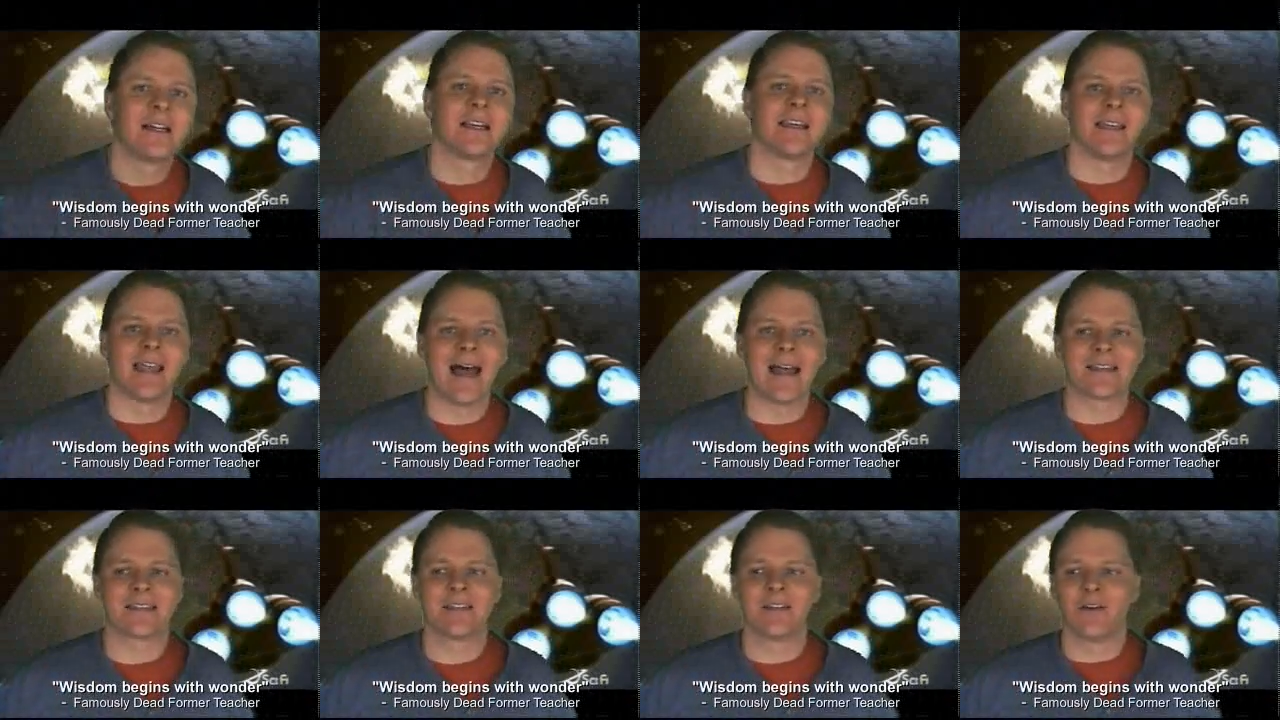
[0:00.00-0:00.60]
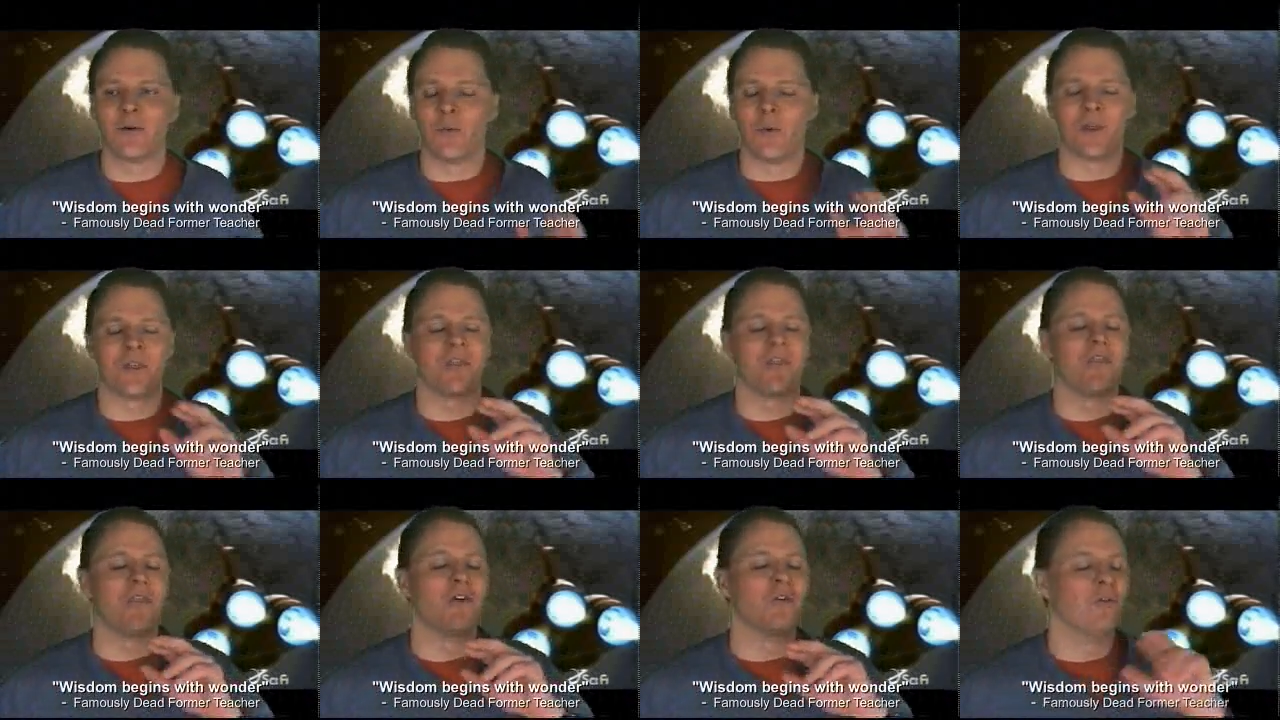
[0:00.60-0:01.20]
not
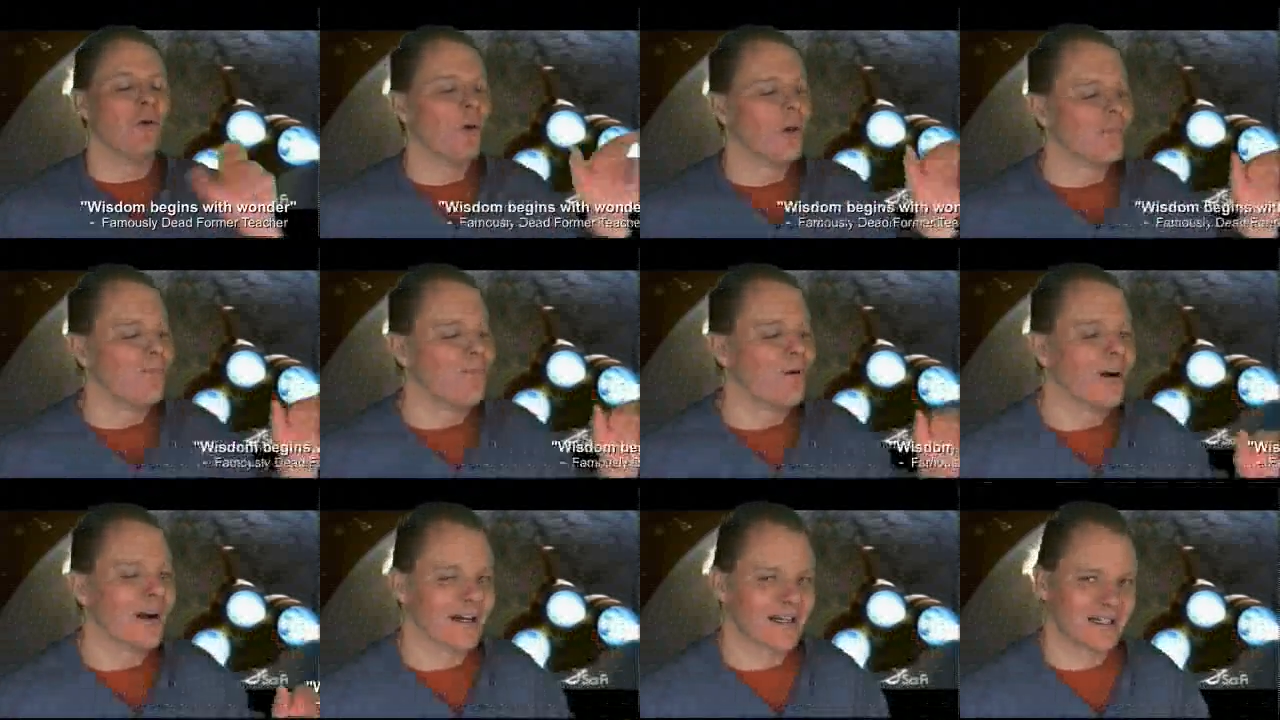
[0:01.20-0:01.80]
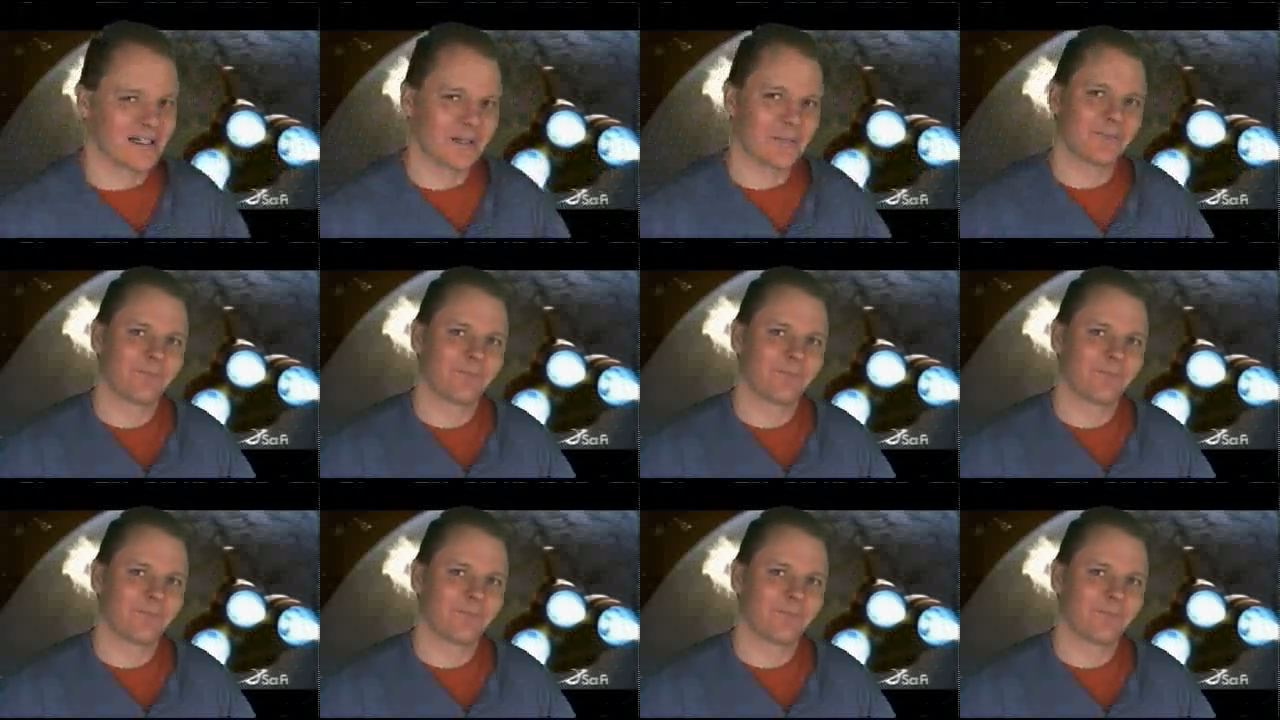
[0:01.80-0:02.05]
with the rule book?